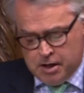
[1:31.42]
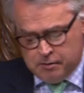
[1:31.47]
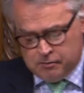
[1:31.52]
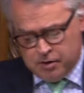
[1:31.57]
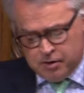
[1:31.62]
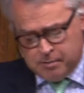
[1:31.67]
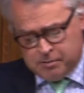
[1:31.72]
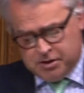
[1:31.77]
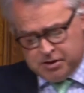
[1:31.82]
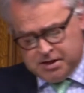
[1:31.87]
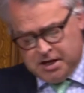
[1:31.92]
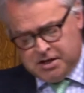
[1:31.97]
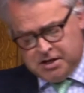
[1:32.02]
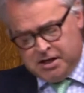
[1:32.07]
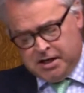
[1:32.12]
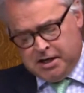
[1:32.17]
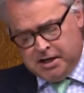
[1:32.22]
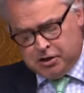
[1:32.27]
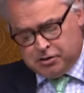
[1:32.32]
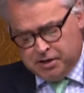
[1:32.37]

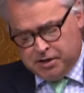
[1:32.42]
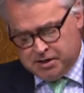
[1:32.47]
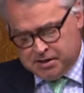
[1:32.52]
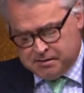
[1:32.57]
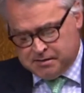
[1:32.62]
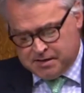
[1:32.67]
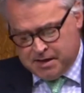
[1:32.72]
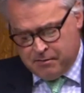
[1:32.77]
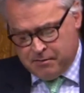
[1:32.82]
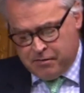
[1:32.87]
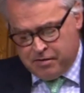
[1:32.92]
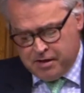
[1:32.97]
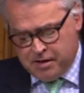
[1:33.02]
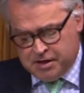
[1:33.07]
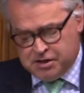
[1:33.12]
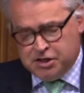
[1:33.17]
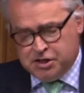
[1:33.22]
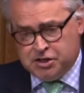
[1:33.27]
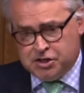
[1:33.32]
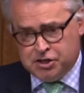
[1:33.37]
representing an increase of some
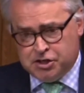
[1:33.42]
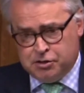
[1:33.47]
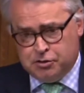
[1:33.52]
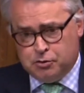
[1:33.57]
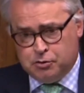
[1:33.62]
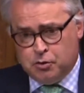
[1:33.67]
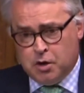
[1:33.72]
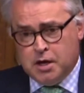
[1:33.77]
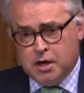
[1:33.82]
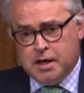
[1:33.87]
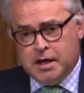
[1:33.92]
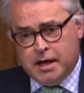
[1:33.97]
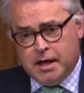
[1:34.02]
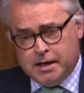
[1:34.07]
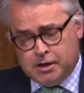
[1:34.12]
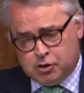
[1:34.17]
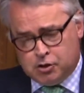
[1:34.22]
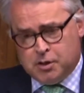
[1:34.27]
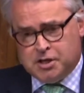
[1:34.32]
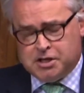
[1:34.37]
32
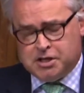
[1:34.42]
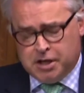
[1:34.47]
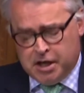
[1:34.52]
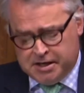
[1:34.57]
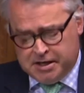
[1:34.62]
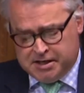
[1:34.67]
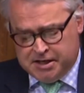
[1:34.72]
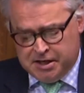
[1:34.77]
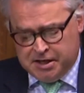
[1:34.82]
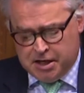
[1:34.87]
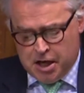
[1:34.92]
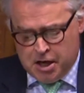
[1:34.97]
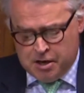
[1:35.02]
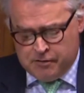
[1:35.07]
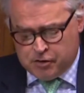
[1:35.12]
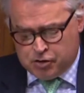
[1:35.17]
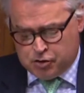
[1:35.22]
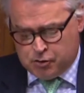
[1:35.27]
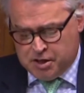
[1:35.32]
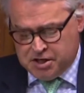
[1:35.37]
in 2019
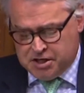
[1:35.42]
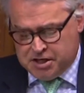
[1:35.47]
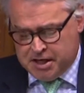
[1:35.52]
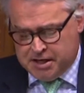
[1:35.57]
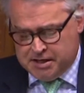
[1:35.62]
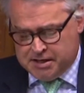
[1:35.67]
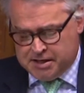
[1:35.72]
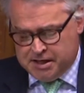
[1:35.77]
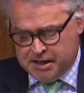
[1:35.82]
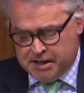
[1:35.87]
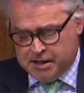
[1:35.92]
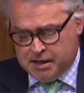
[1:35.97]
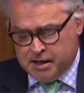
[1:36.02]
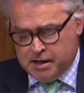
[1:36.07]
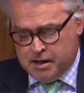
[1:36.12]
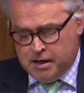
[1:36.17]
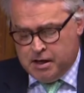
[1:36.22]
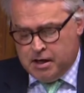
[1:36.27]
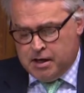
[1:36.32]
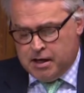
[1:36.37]
over 2018,
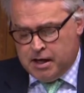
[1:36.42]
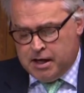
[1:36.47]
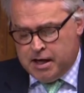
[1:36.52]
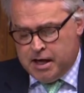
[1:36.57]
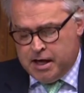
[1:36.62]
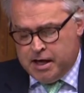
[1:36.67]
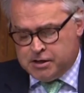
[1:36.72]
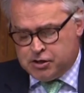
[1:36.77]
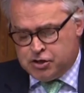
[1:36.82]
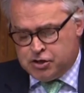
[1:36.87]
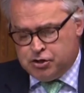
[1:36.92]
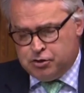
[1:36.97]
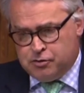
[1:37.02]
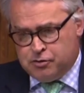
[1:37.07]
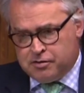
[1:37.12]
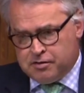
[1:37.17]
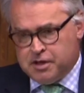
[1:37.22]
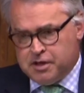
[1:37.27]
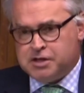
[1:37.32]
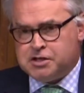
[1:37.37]
and
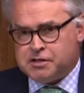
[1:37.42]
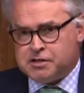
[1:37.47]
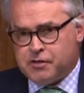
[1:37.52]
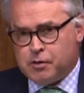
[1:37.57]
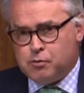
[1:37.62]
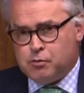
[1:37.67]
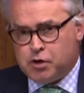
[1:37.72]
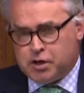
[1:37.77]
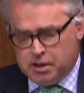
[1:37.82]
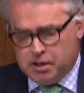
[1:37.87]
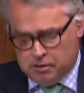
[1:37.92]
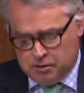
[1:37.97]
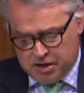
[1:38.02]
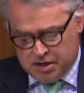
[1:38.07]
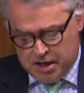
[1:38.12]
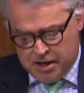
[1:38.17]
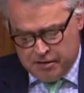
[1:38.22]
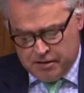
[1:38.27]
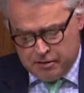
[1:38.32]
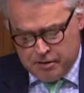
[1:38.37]
two-thirds of them were killed
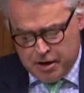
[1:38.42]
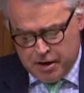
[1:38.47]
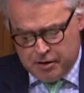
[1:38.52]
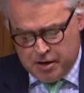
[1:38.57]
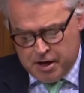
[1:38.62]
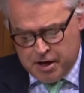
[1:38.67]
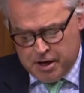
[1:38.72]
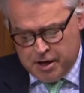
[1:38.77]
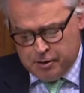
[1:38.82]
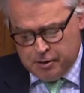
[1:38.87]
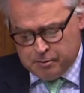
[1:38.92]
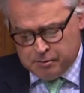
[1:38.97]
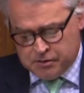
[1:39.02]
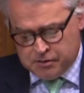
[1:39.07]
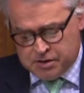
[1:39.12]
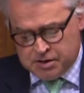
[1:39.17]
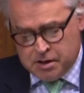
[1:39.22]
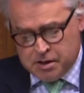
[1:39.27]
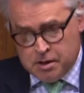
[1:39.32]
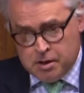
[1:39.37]
in their own
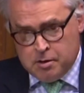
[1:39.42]
homes.